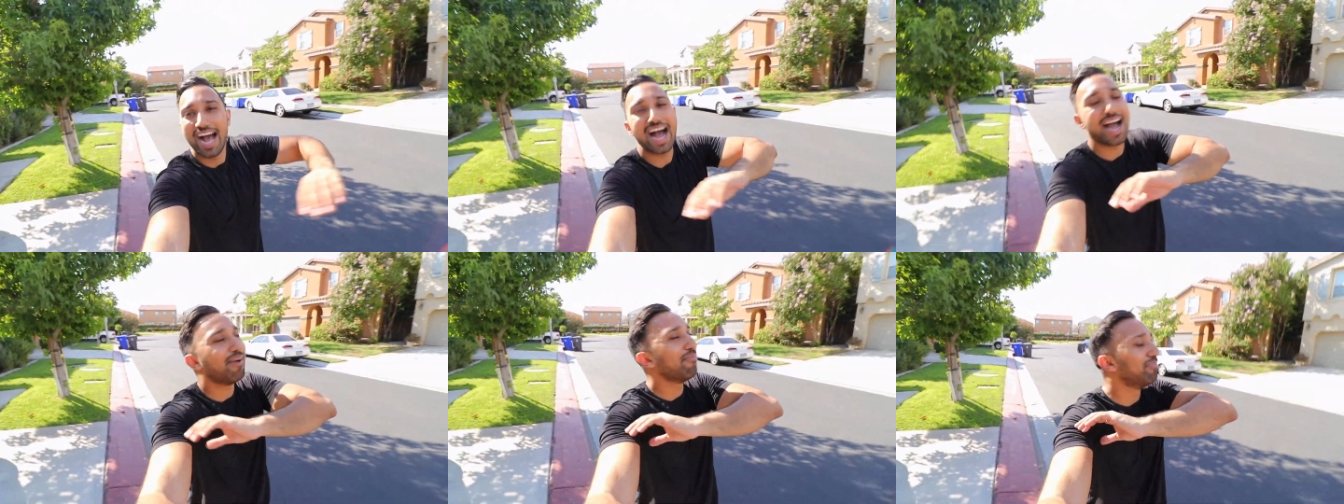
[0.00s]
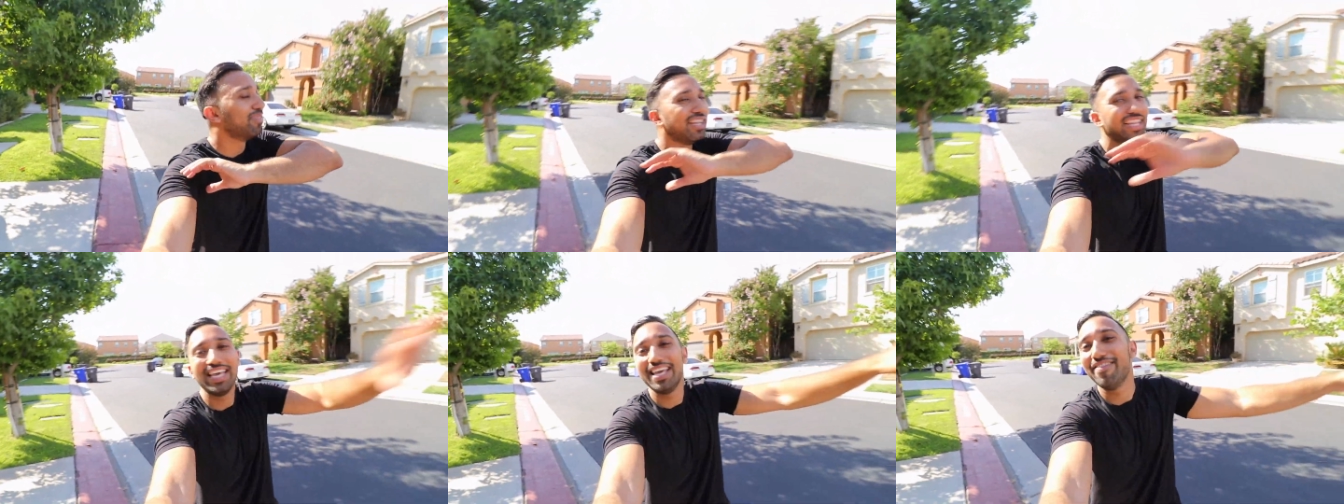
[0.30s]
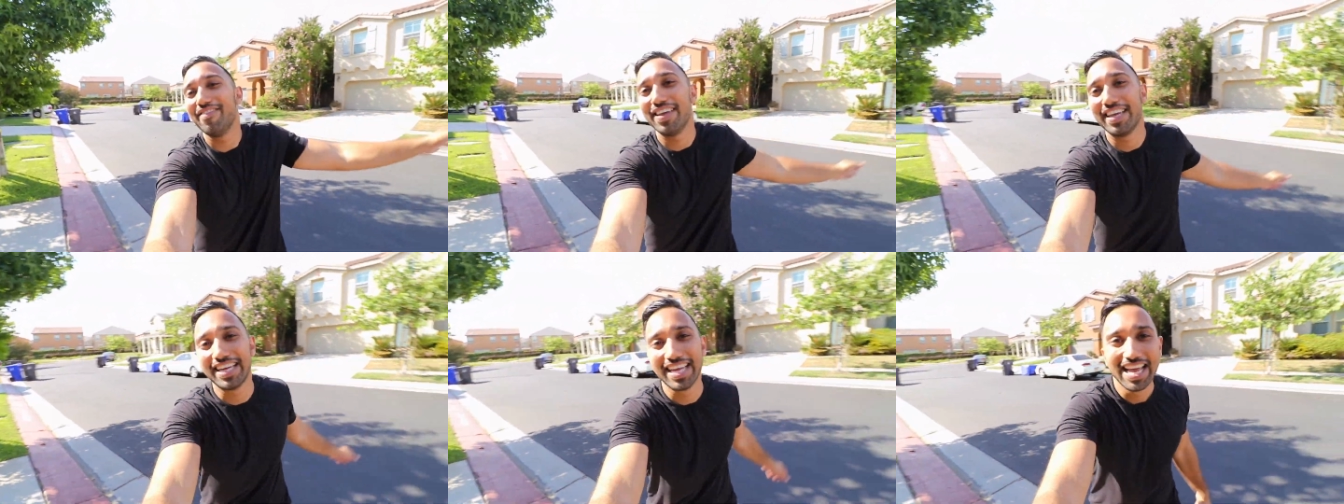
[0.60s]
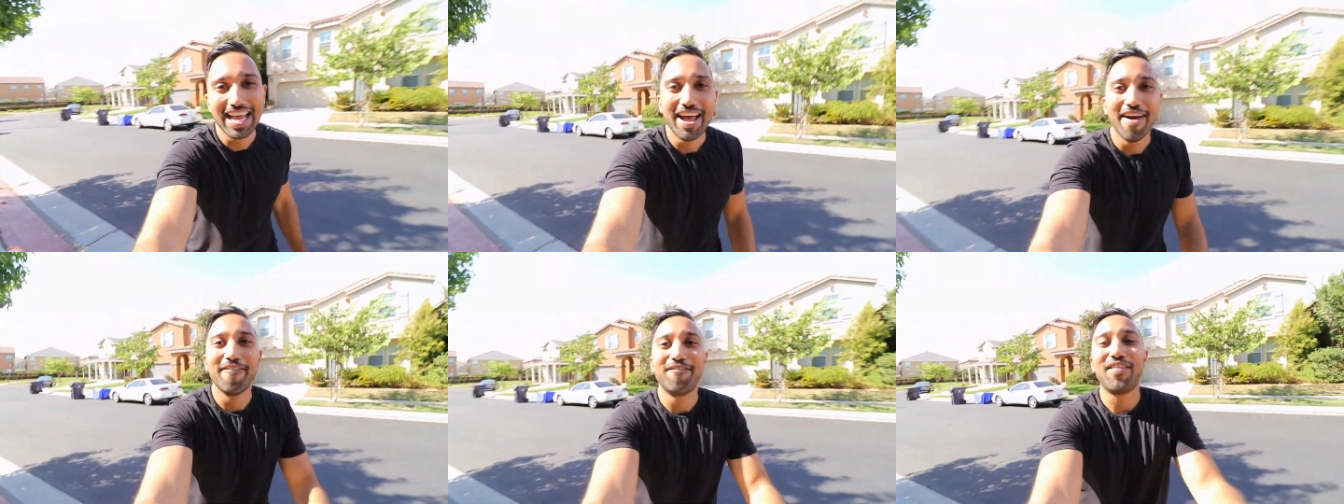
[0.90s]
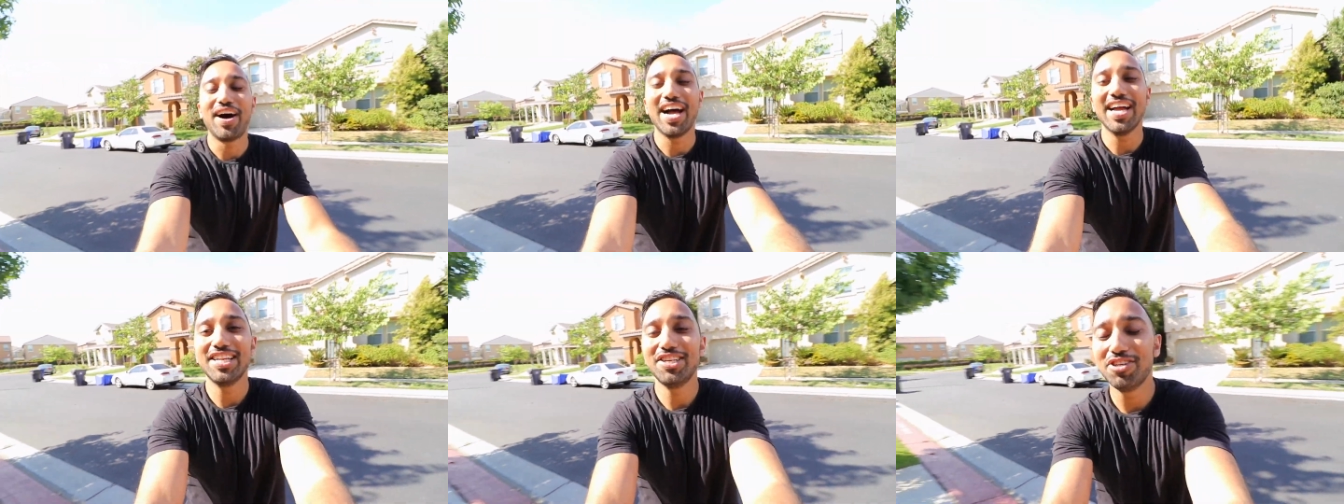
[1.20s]
I'm leaving
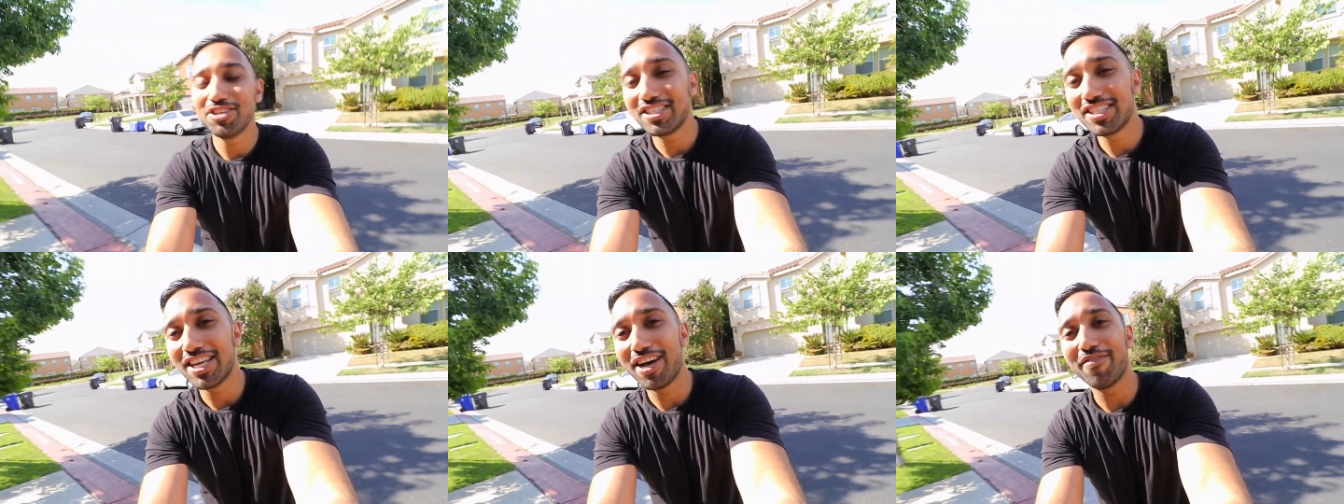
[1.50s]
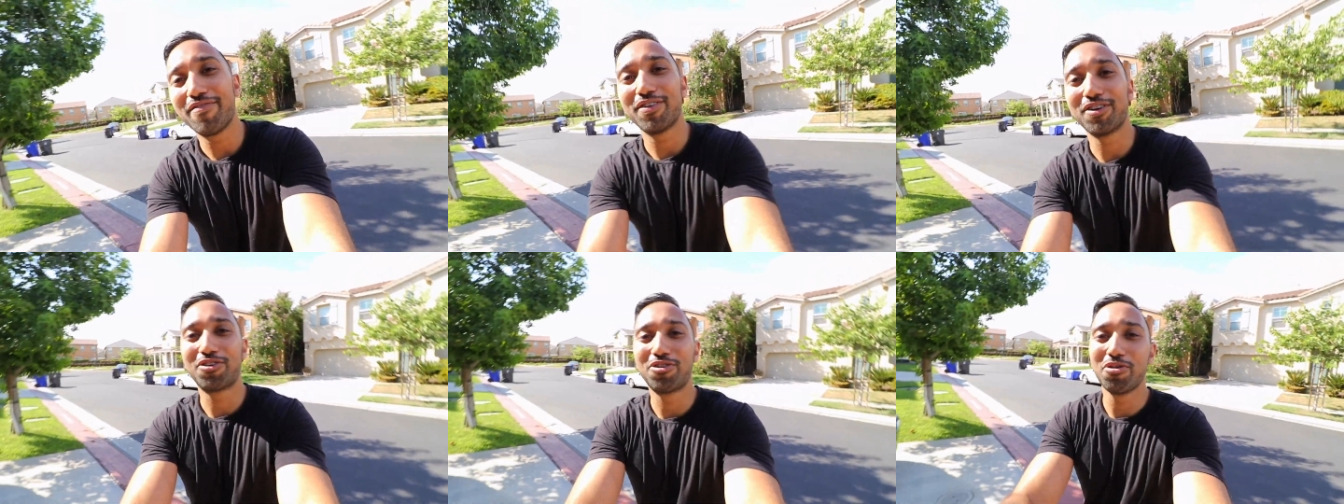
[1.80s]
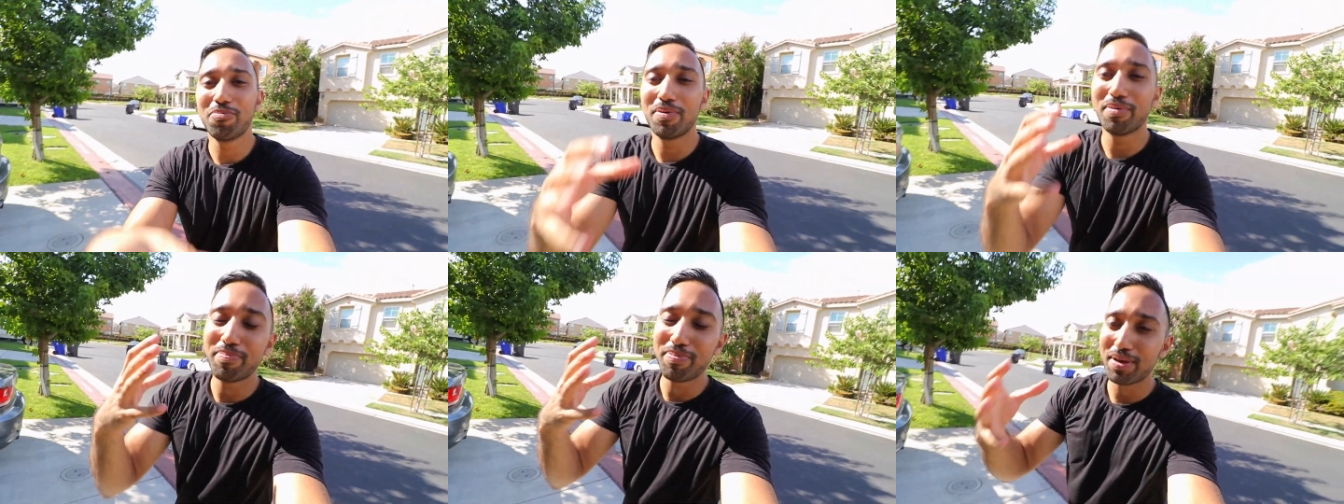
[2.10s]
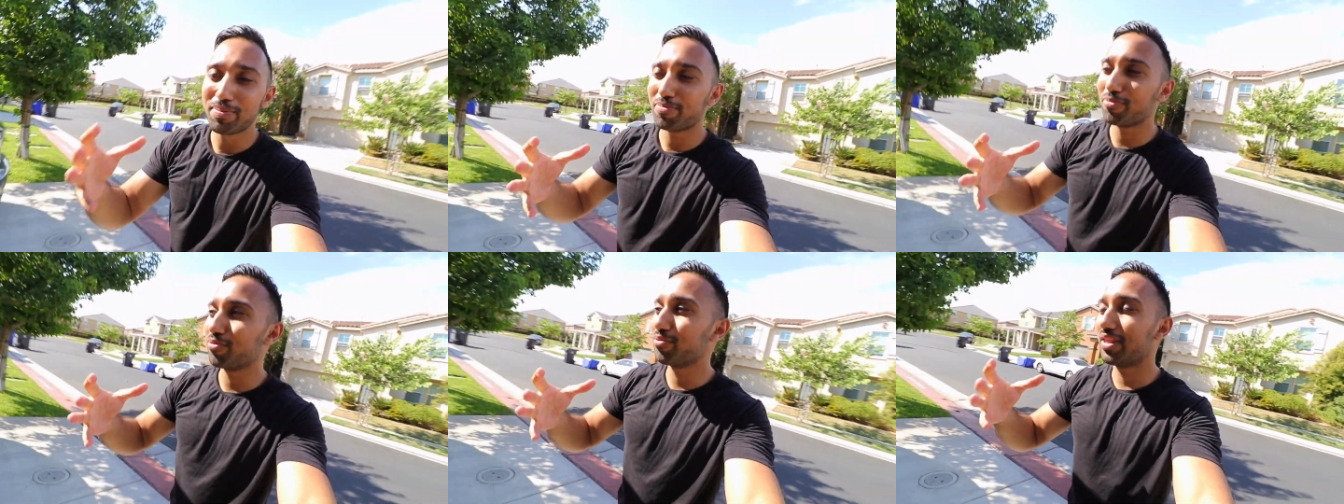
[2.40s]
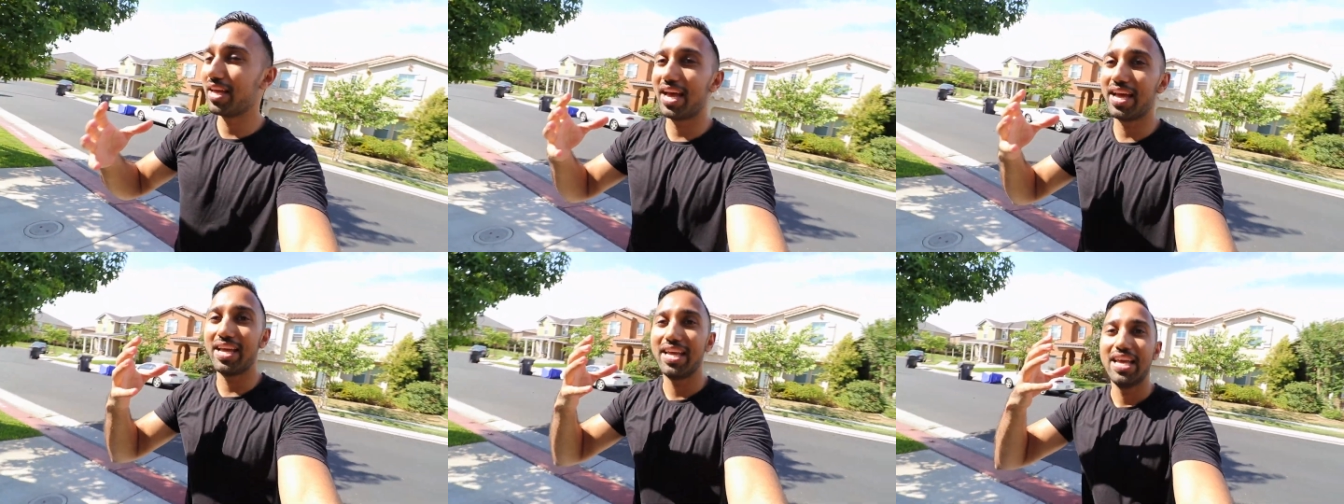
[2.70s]
find yourself a group of people
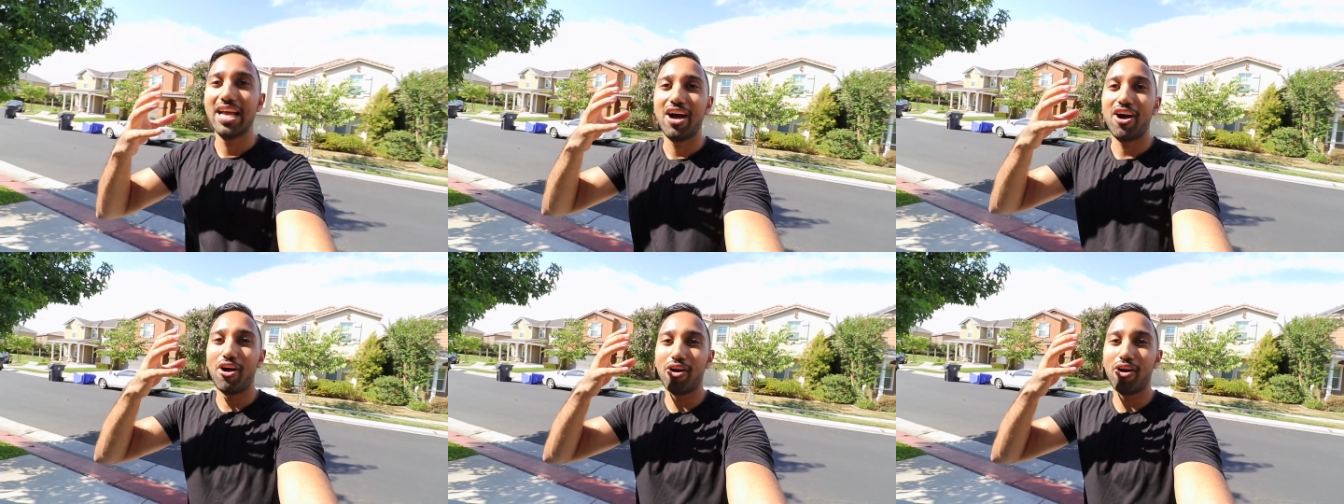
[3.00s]
that